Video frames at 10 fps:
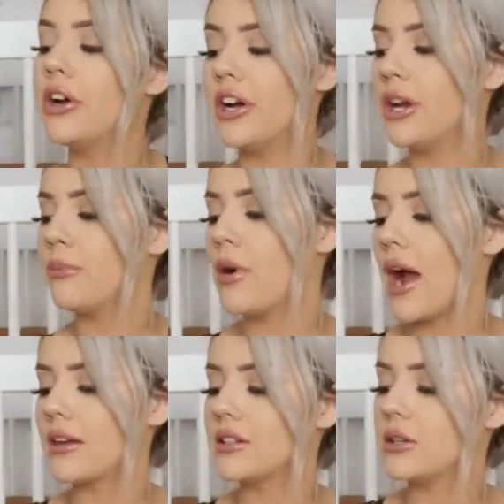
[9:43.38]
good
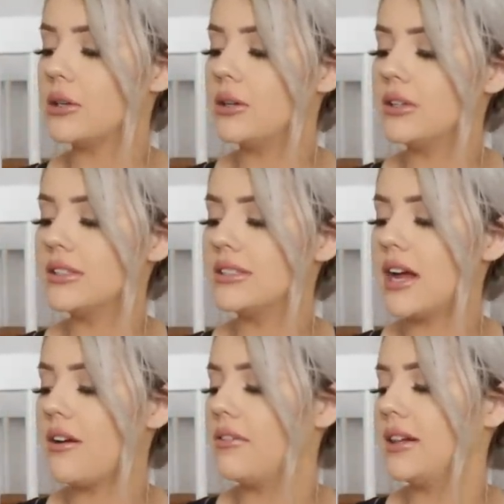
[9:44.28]
practical
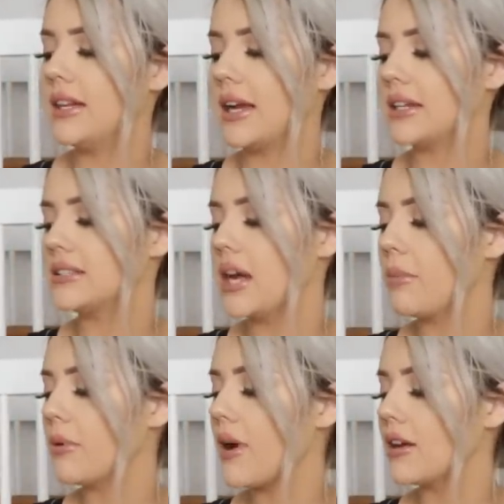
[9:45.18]
stuff like
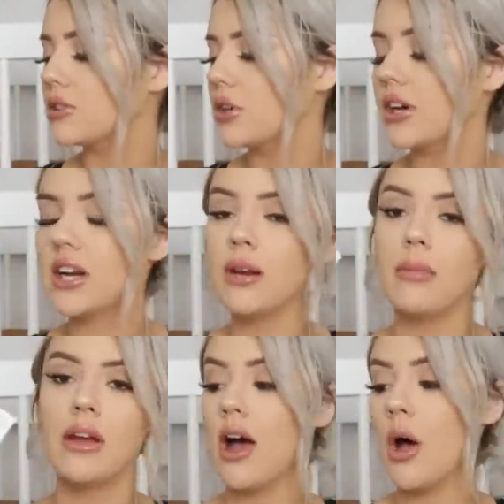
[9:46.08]
diaper rash
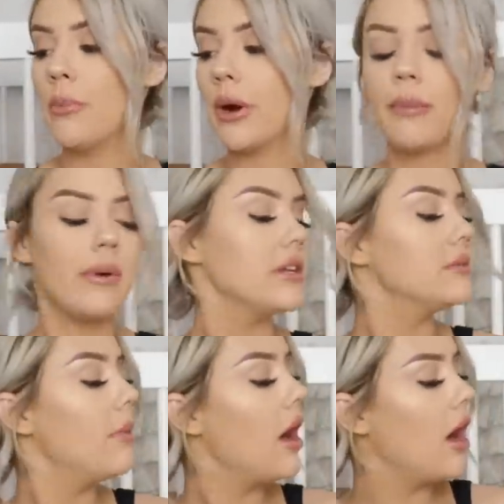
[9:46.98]
cream,
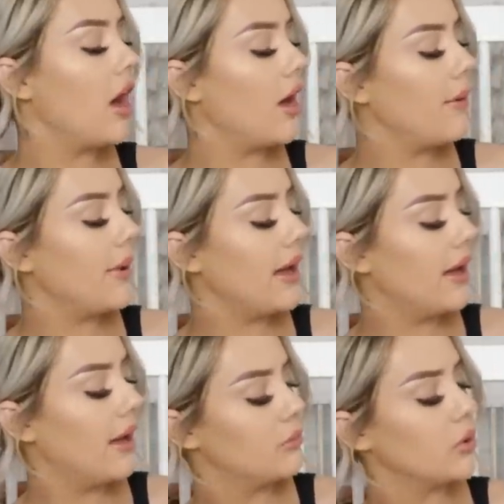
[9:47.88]
all-purpose balm,
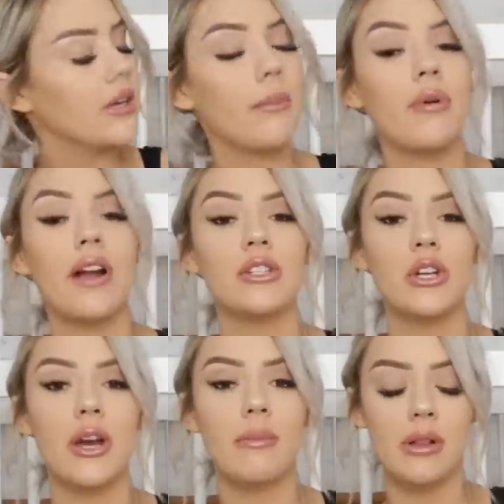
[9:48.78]
more diaper rash
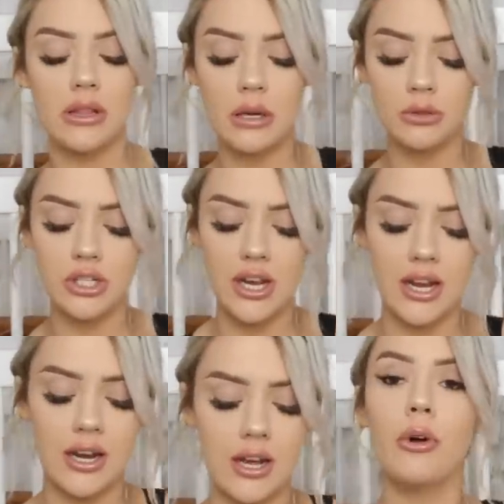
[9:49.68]
cream,
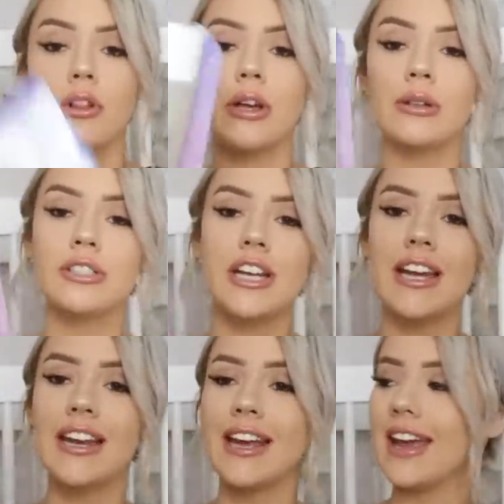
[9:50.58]
lotion, more
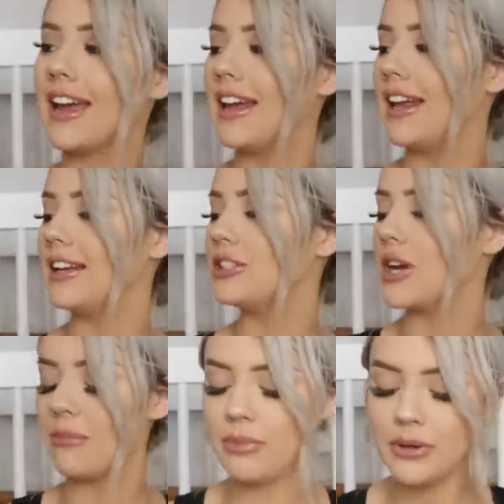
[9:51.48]
lotion, and
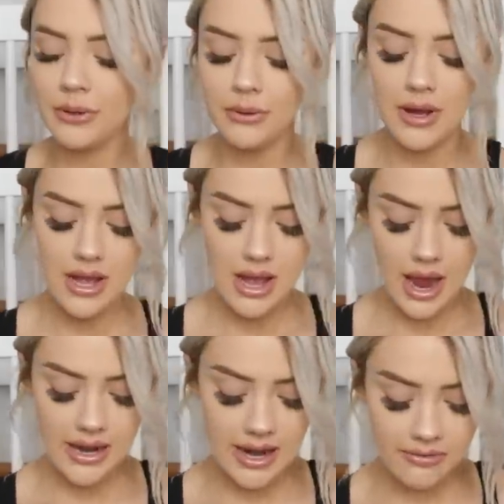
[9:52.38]
shampoo.
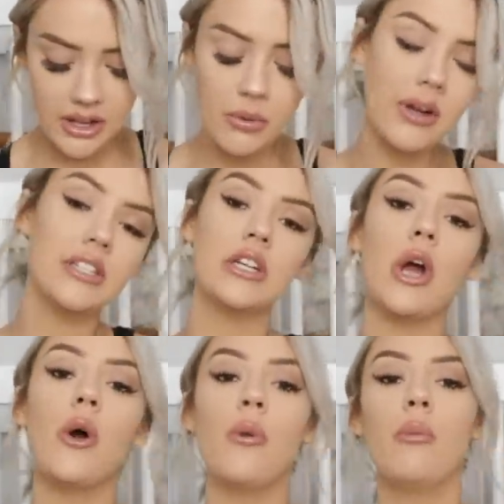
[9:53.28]
I definitely wanted to
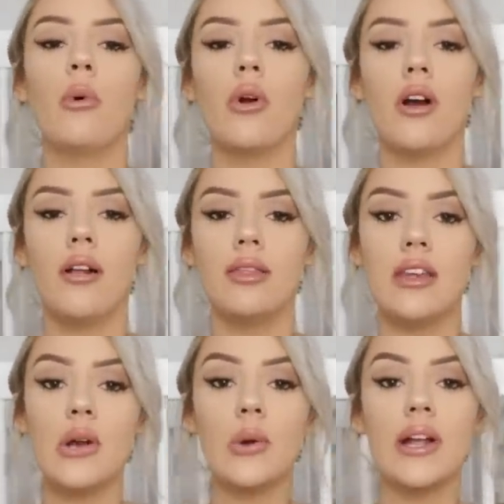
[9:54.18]
go more on
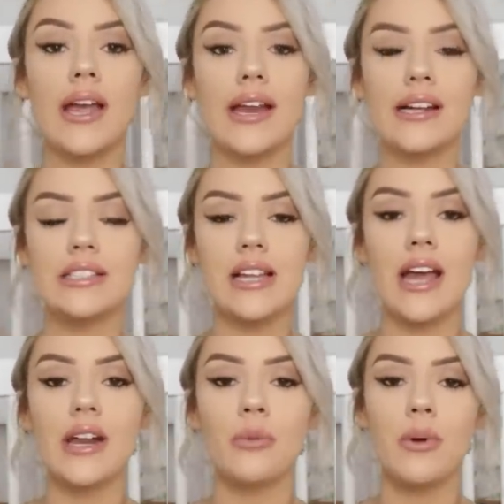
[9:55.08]
the organic
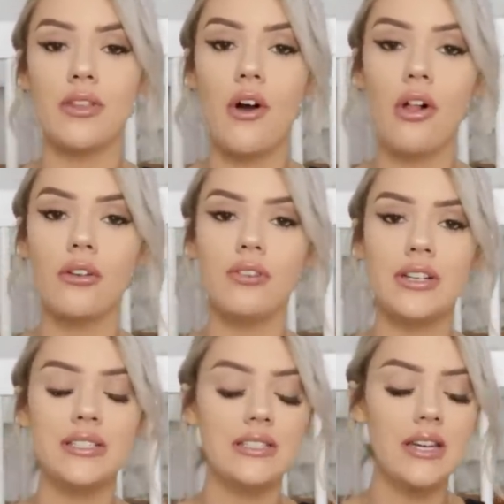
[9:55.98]
side with all of
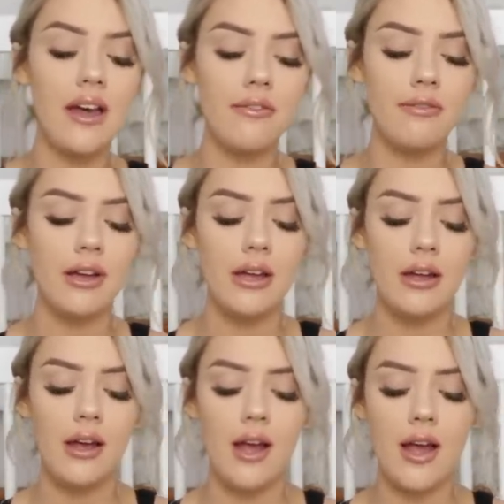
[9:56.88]
his stuff
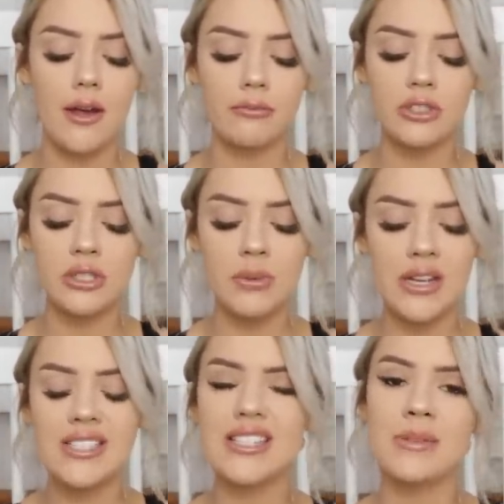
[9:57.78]
um, just
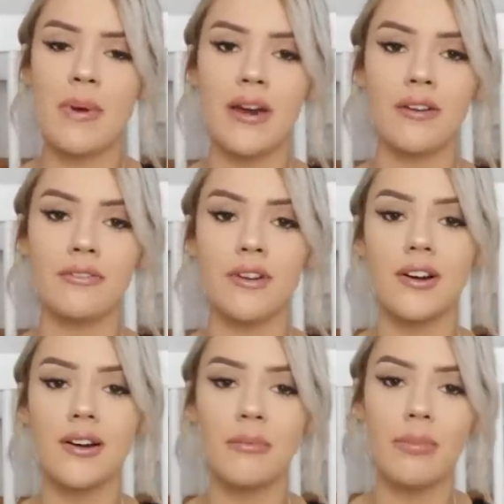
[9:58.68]
because it's better
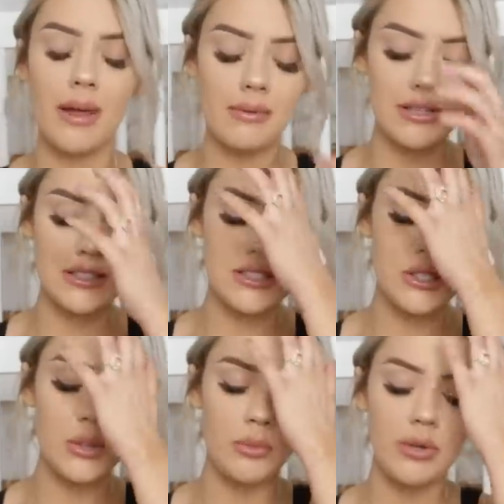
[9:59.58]
for babies
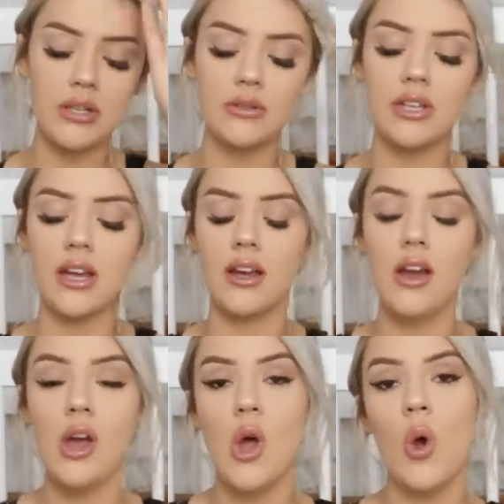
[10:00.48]
to be using
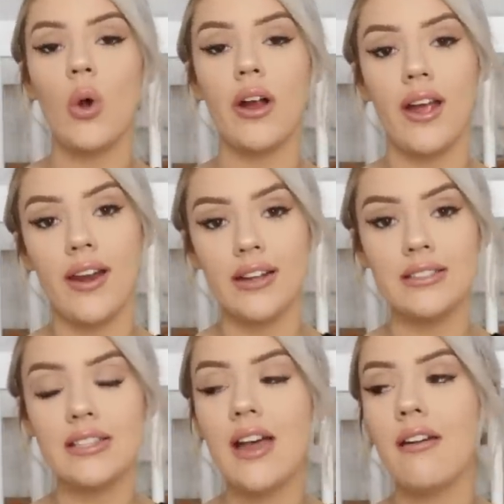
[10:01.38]
organic
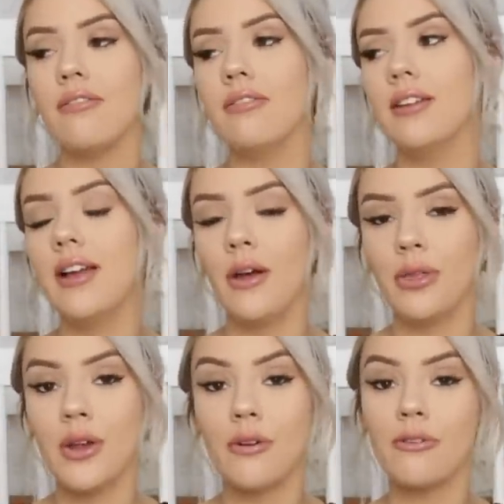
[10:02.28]
stuff
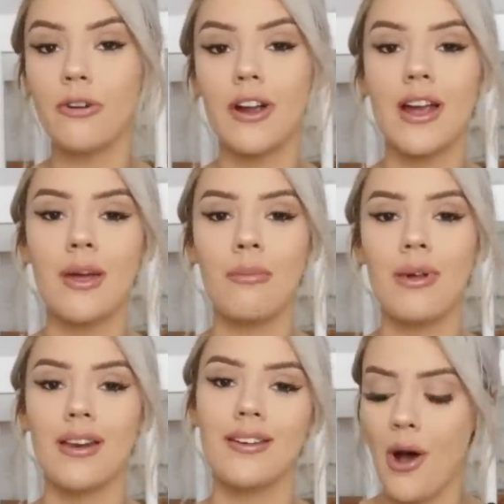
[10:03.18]
healthier for him
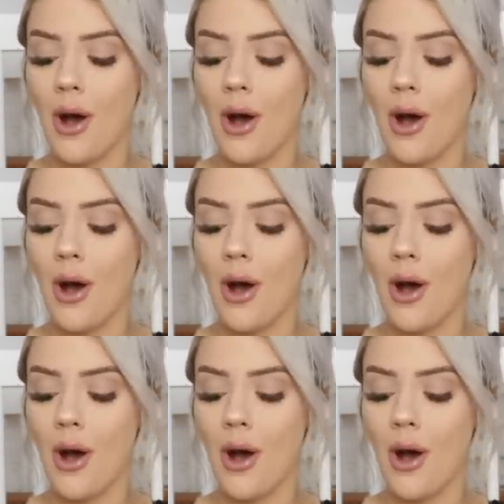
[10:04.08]
and